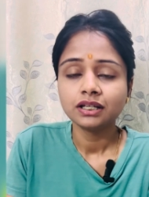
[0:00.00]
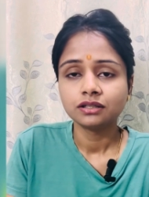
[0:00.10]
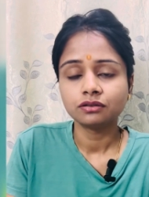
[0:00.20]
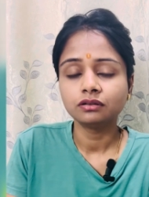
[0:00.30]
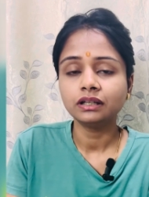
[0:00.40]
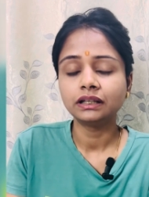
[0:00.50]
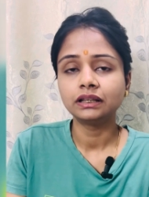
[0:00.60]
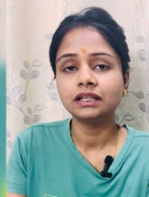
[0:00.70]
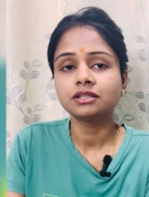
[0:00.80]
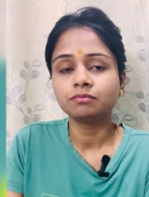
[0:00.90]
so in
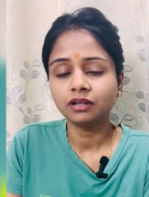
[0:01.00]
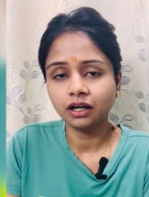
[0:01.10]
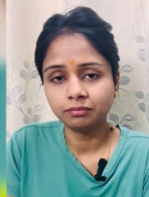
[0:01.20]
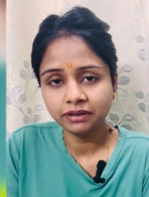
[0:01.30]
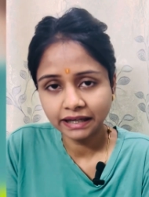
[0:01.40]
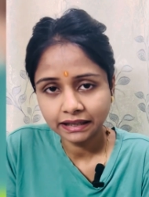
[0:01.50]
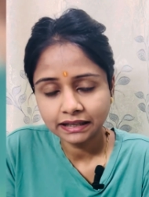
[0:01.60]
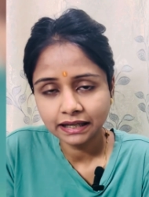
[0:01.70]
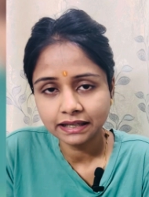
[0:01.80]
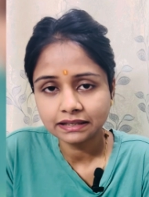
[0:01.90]
this update
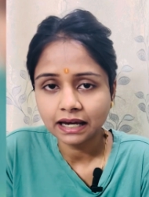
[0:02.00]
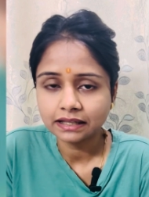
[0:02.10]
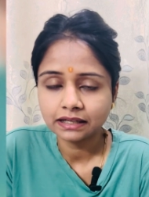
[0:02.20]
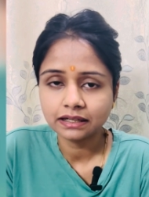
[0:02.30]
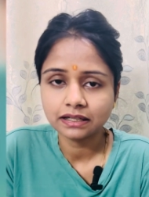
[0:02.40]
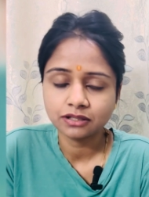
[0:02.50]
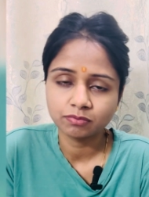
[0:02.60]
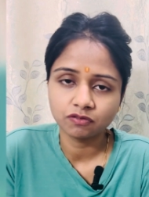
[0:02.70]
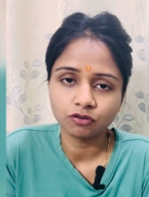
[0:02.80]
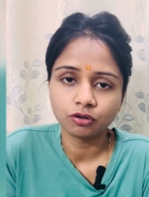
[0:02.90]
case either it is
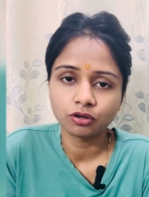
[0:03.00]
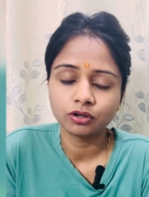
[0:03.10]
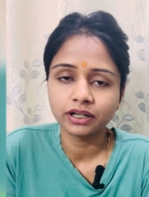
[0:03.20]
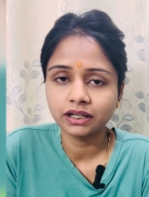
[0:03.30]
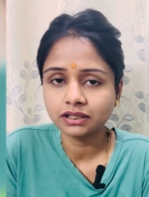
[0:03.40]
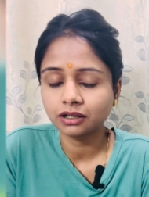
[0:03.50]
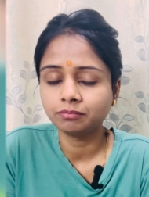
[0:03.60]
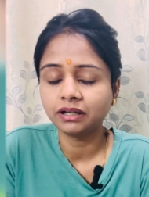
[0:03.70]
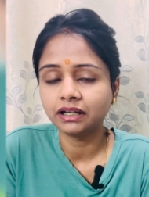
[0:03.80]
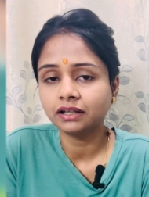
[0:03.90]
before or it is
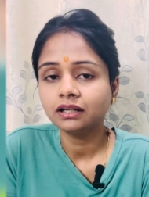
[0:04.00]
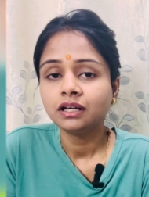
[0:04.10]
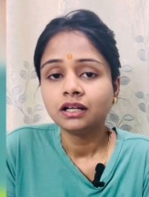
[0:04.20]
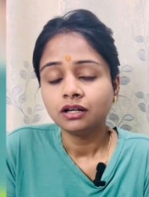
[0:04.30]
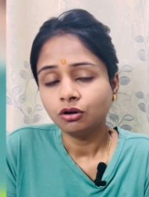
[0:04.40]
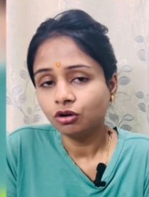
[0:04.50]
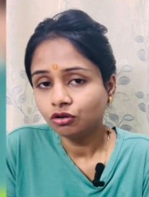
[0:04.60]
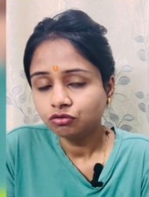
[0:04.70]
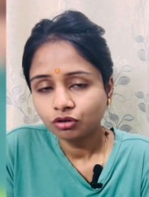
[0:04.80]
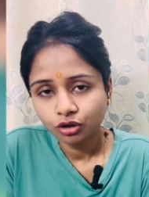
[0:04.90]
update all
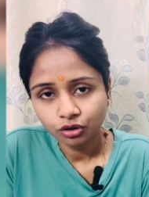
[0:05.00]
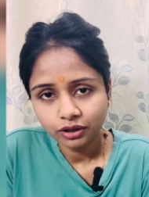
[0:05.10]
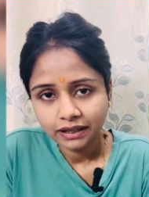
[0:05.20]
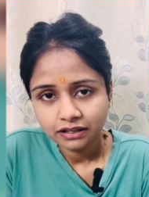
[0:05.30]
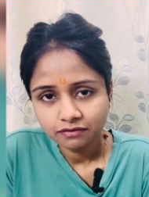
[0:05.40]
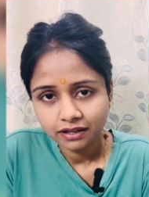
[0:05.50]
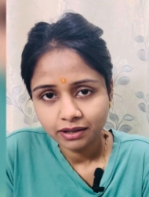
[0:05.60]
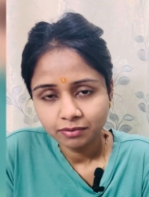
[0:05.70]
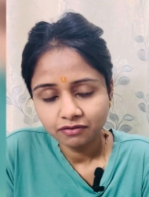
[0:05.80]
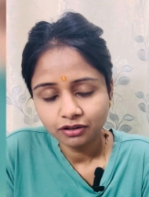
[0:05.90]
four context
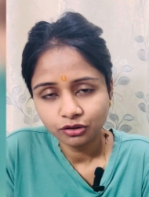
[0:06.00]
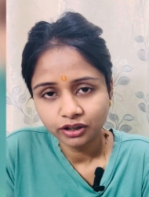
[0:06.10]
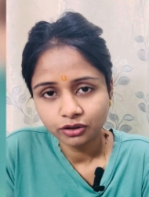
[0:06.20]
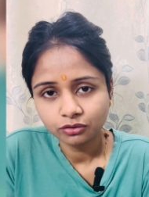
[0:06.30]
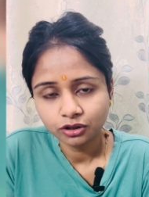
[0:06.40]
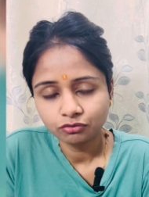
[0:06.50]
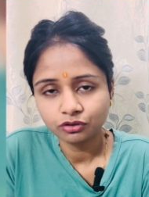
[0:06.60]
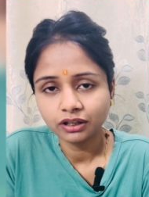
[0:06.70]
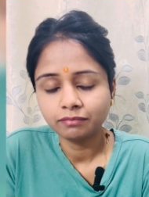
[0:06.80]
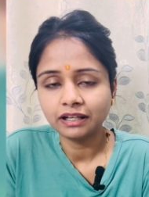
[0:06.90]
variable will going to give you
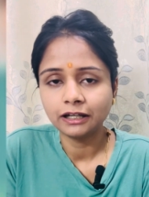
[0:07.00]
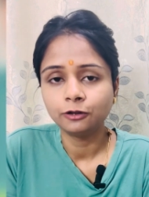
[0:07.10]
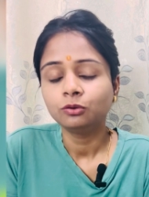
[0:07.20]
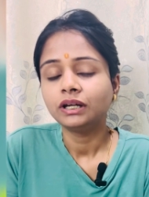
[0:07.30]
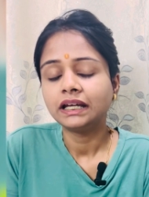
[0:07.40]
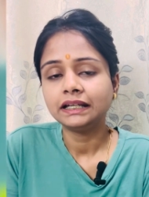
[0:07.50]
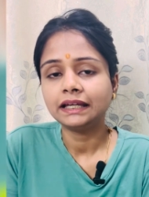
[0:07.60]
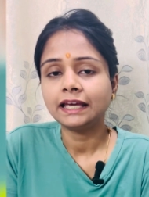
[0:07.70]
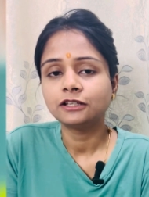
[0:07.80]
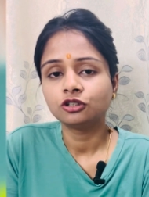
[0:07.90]
the value in
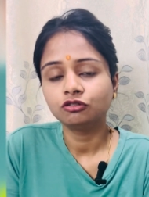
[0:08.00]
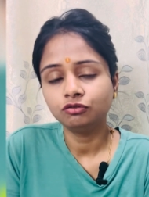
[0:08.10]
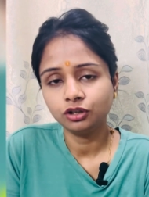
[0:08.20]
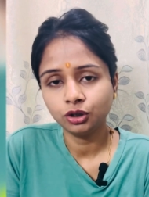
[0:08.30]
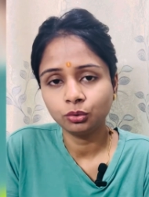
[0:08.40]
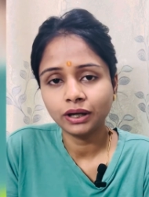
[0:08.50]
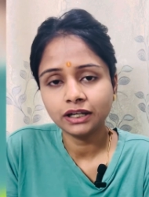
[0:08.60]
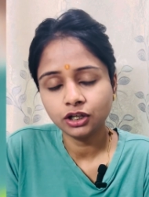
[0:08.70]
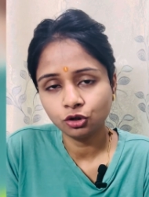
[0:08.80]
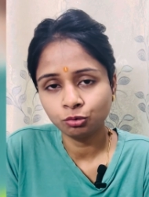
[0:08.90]
case of new
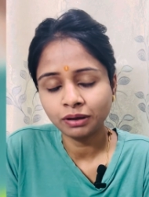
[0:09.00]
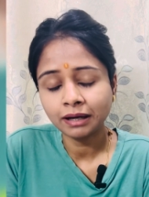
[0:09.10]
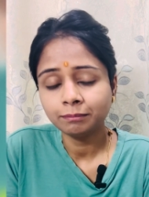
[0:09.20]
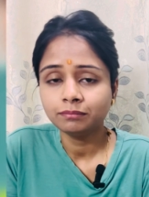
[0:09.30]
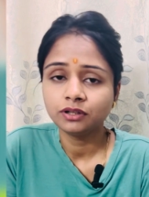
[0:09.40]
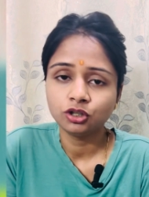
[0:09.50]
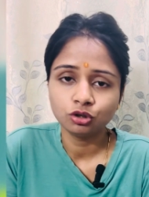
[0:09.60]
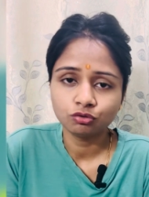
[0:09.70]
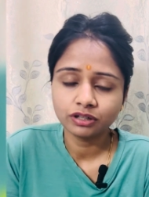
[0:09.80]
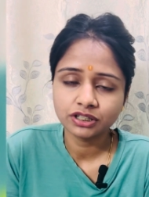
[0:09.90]
and new map
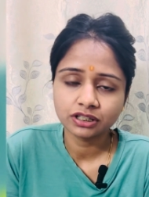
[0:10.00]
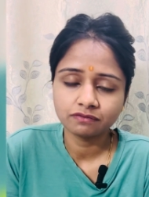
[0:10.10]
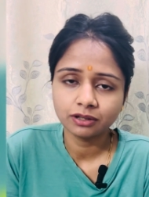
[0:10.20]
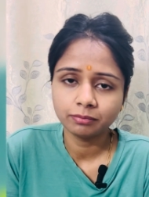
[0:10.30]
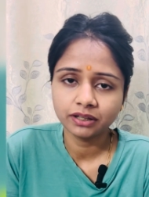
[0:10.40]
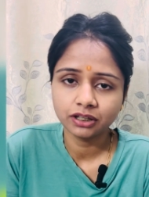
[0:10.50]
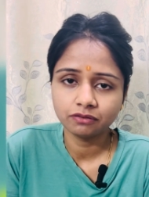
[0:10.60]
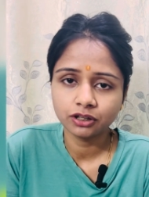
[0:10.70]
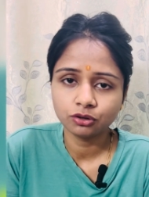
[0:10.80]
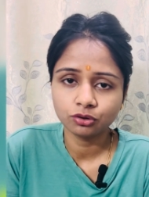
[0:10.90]
new version will be
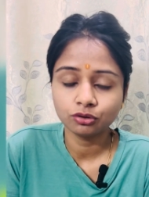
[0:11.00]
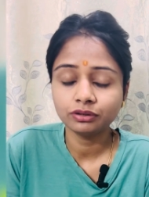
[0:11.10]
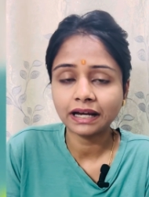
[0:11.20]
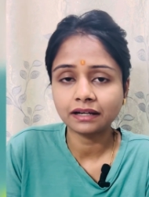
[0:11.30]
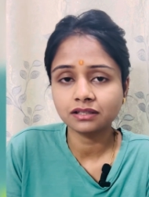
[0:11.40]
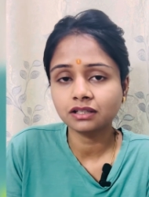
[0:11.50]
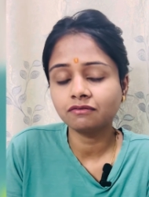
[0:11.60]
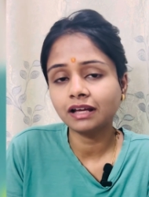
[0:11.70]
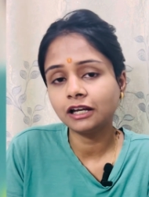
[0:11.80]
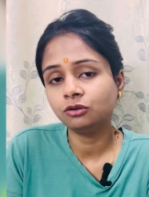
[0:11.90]
given to you that is the
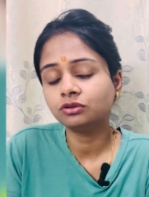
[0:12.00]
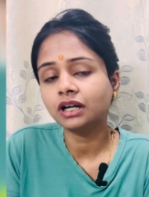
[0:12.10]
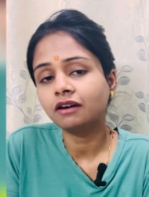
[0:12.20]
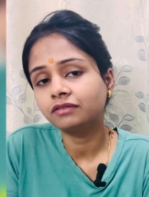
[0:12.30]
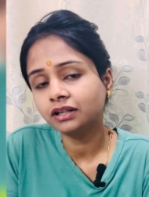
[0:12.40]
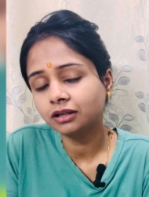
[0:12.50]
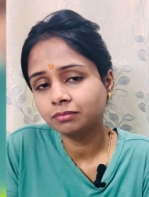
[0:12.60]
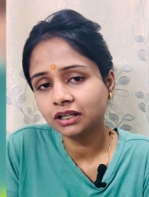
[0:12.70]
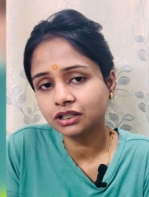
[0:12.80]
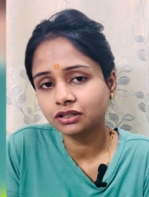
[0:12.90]
values after
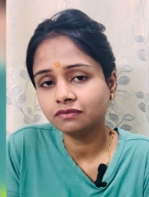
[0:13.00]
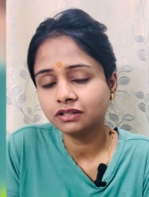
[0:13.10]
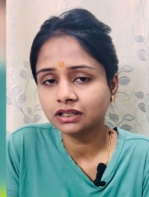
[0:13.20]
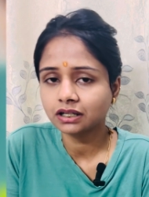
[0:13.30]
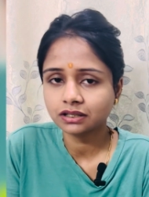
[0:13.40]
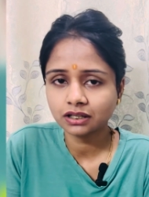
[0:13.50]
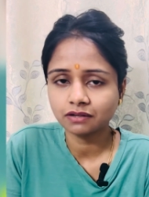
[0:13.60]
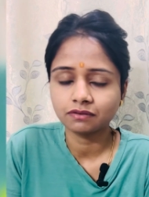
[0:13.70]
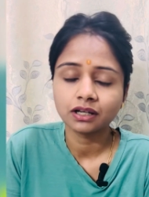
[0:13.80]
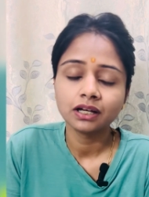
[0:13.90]
updation which are saved